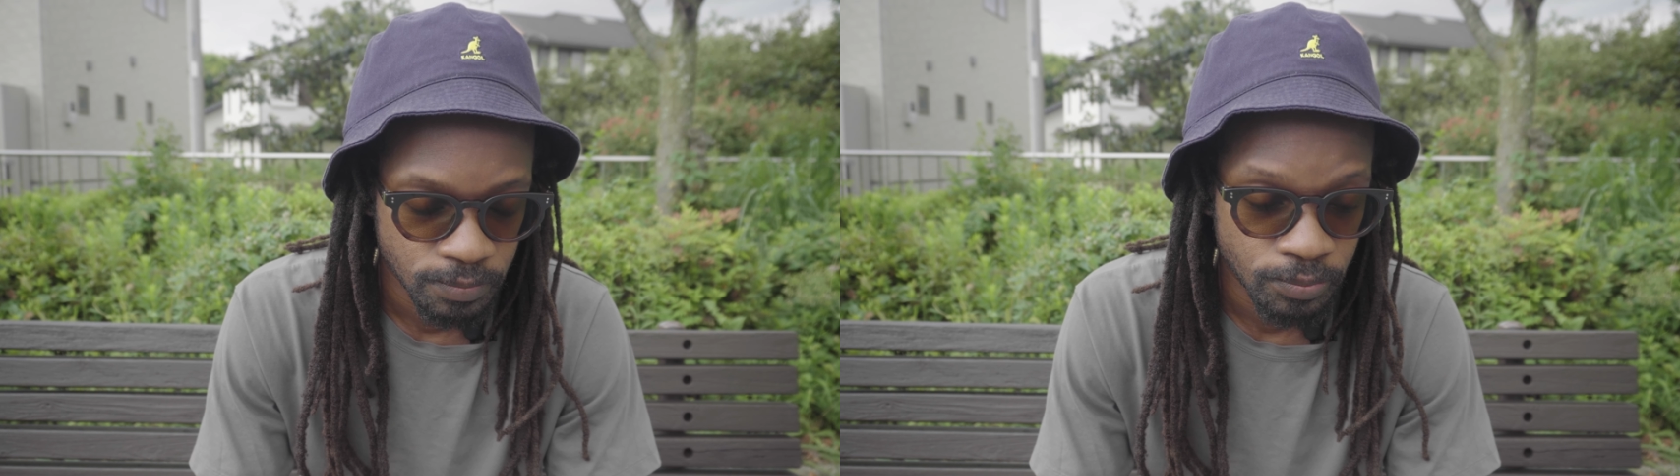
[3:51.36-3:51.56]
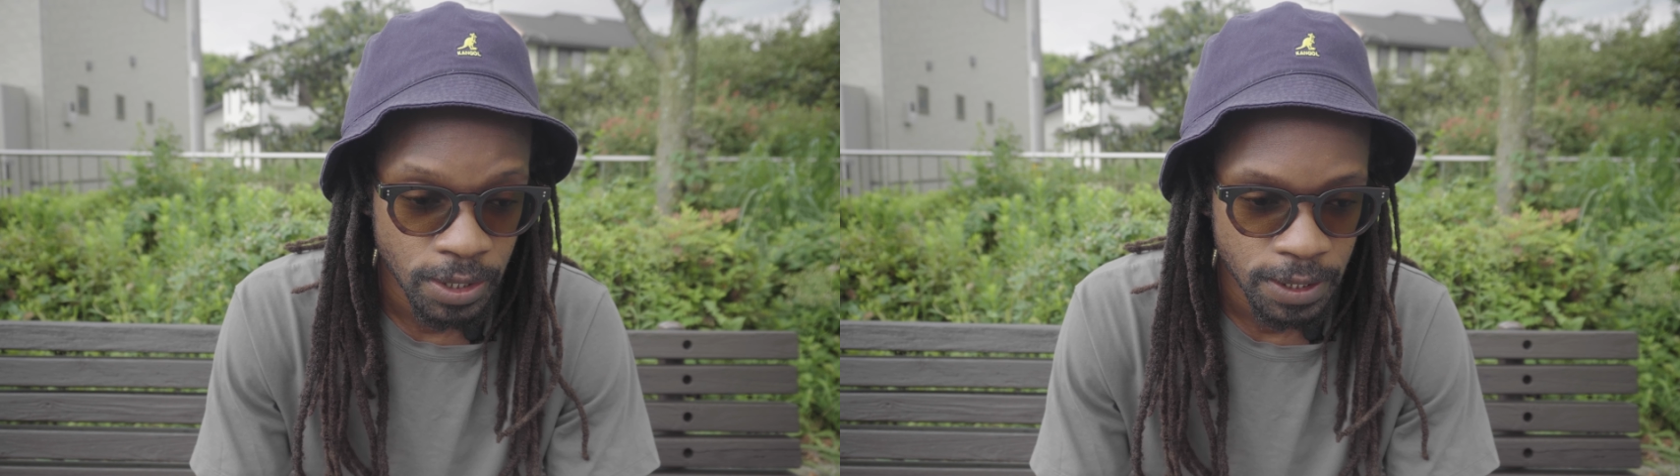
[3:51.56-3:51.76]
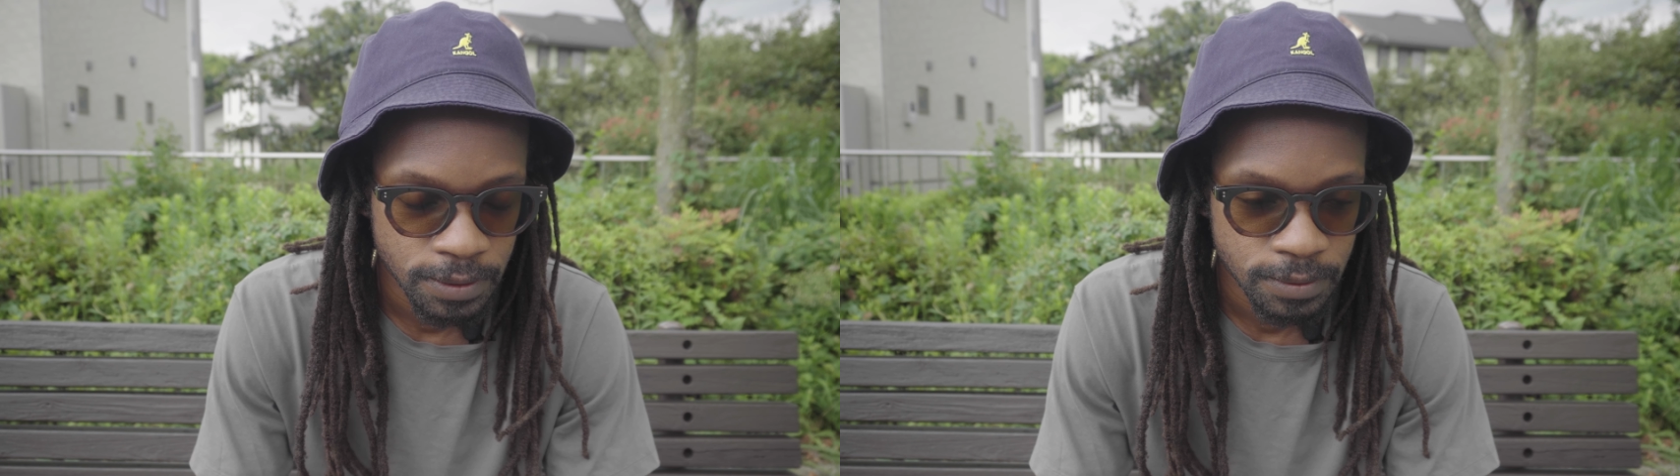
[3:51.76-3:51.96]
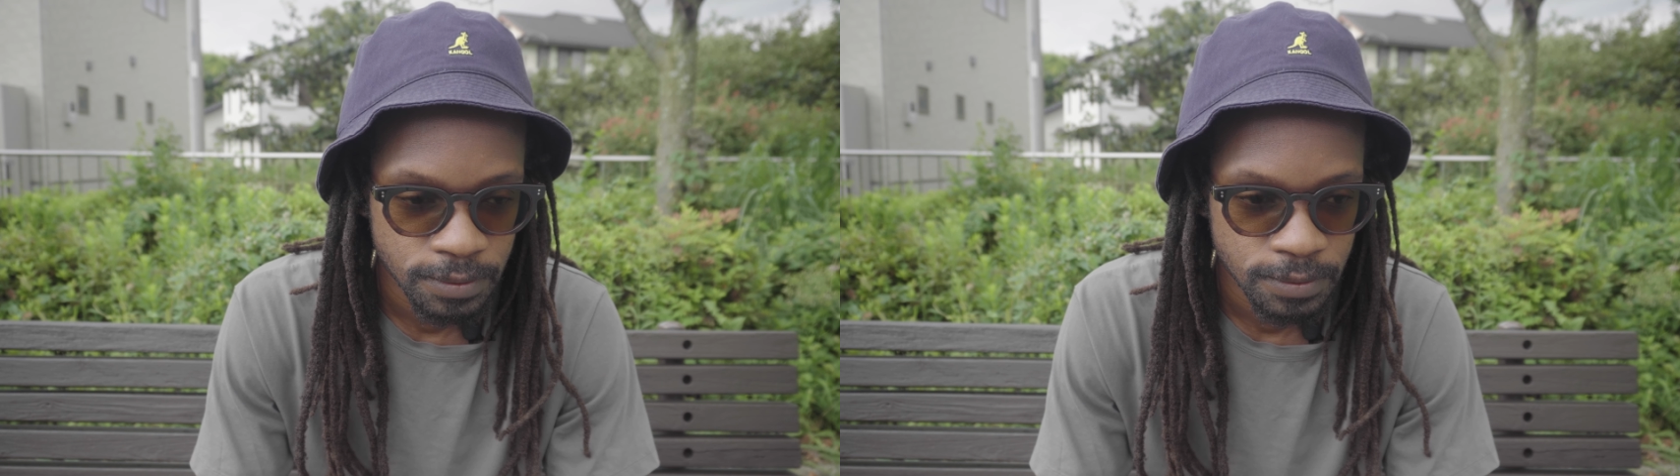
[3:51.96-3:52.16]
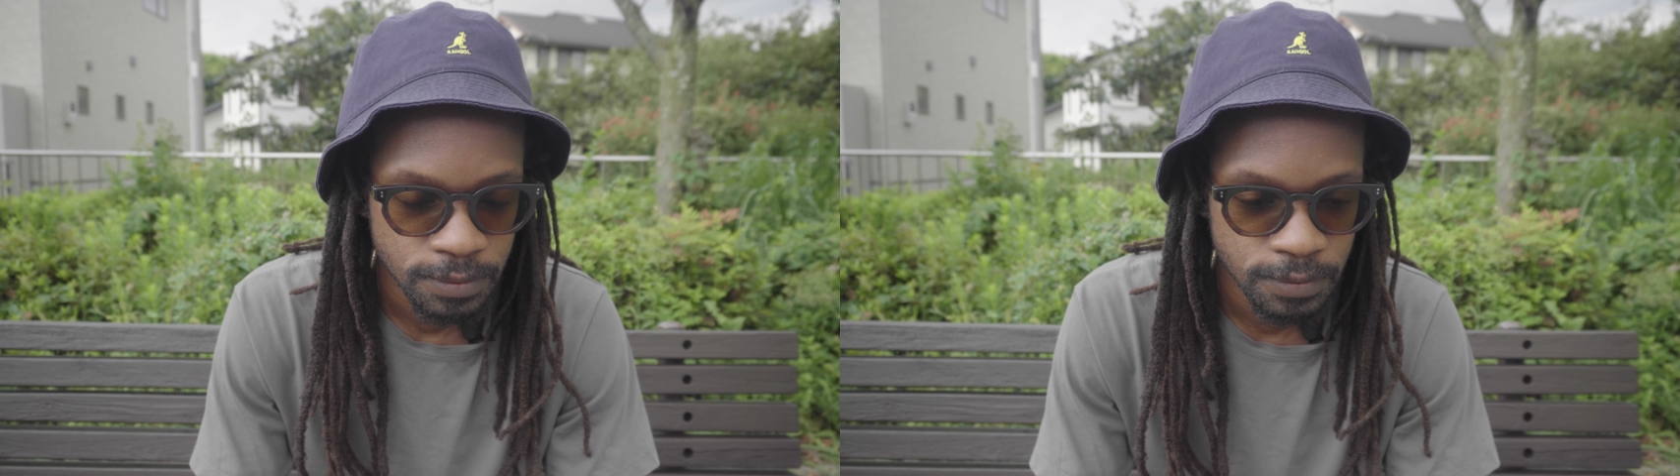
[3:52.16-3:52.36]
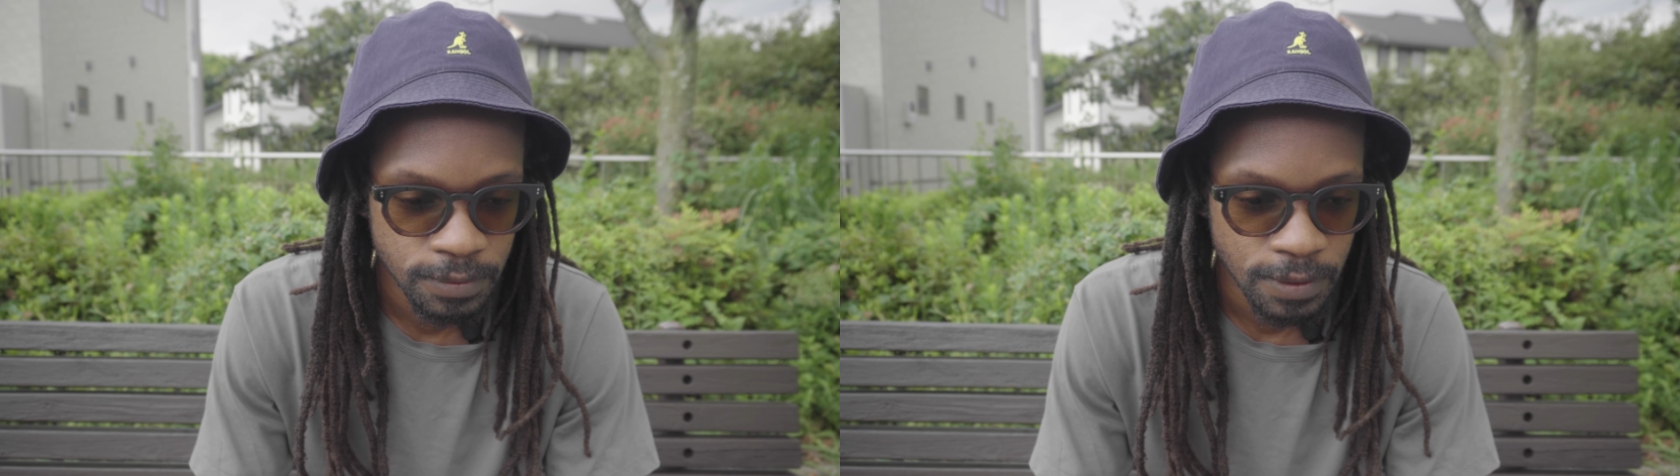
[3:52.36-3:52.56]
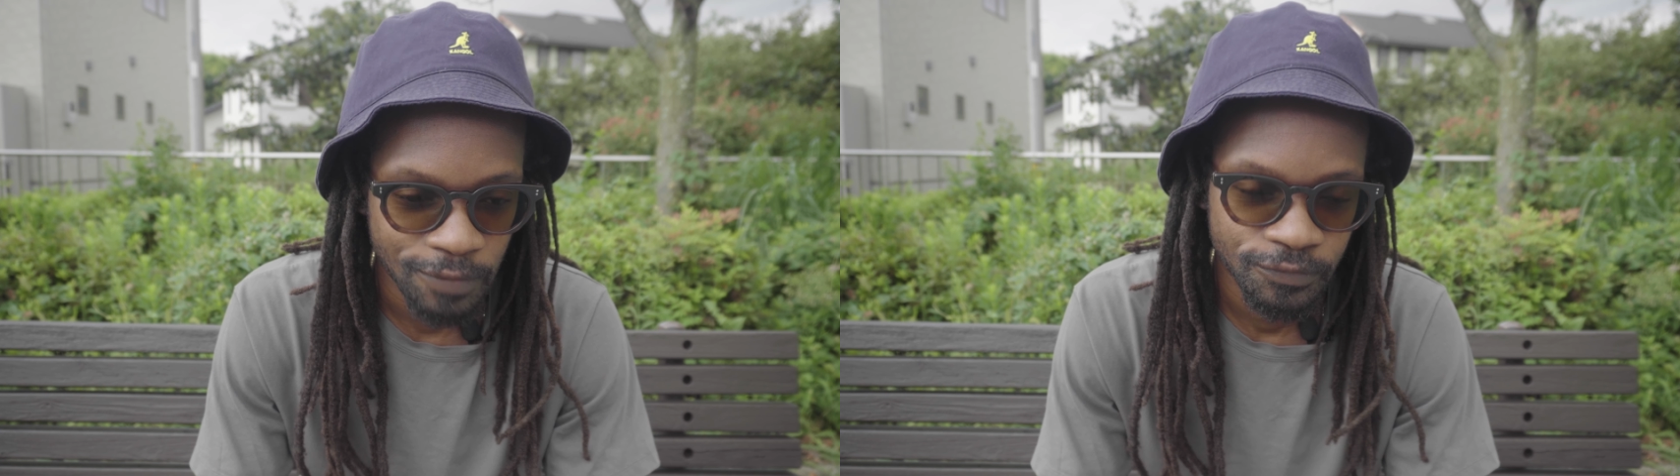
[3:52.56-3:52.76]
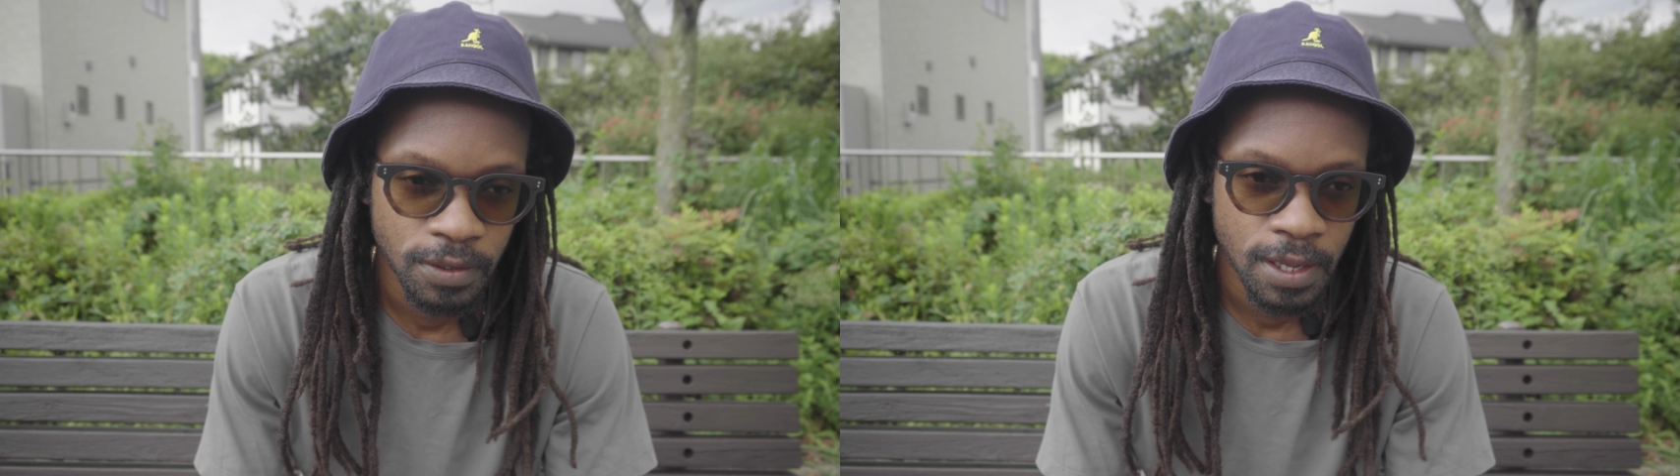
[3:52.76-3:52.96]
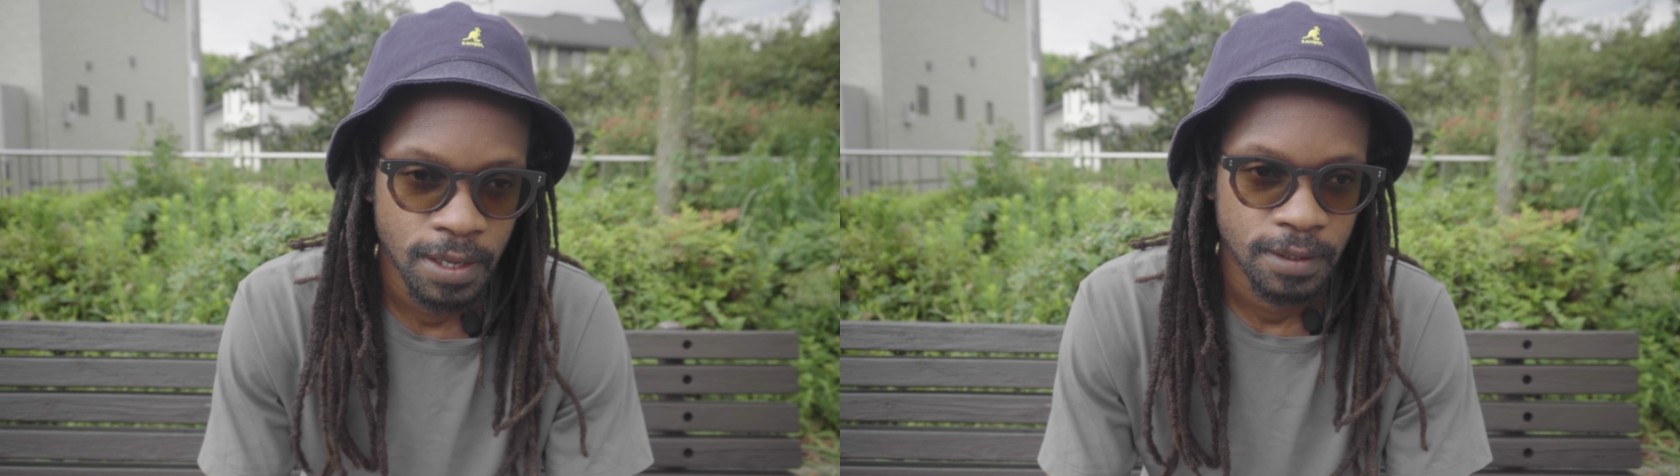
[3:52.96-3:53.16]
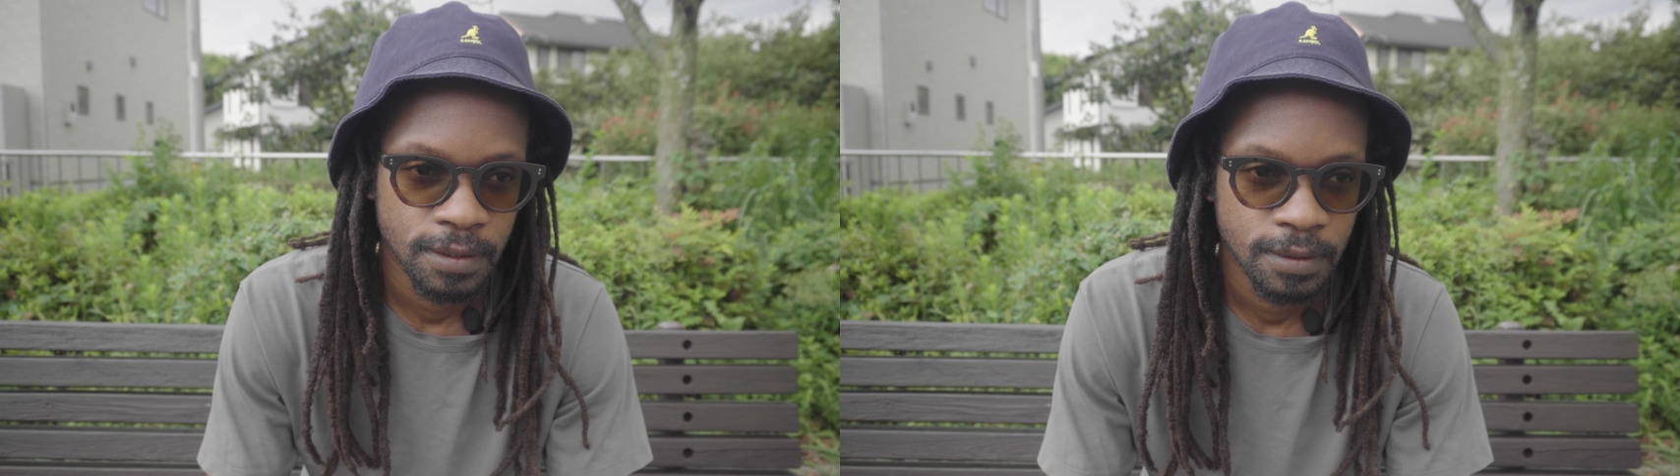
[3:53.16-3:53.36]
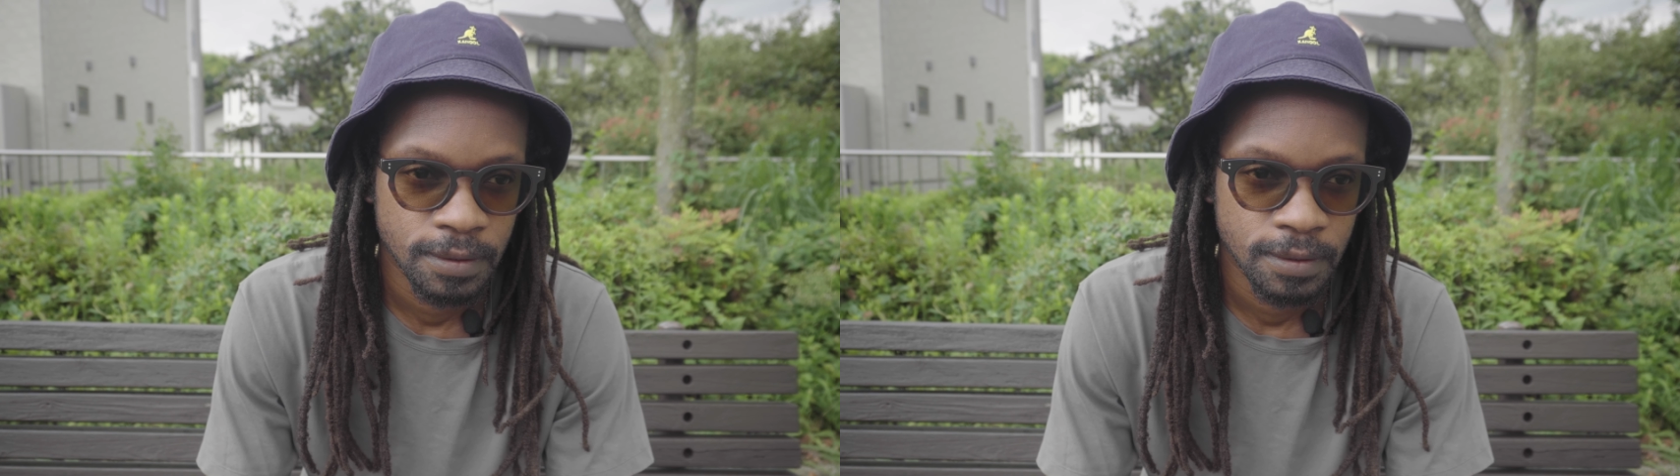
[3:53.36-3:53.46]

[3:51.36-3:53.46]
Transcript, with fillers: But I feel like